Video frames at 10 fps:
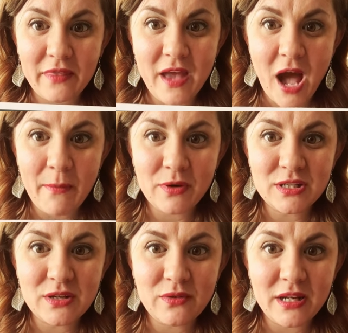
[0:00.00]
the
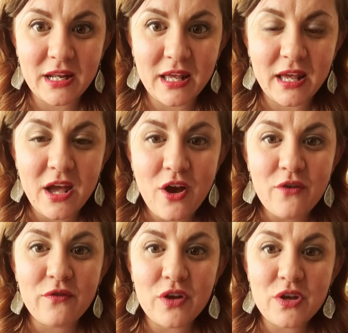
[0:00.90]
opportunity
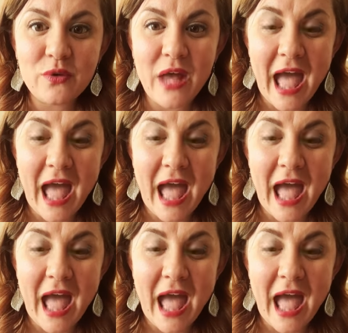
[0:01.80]
for you to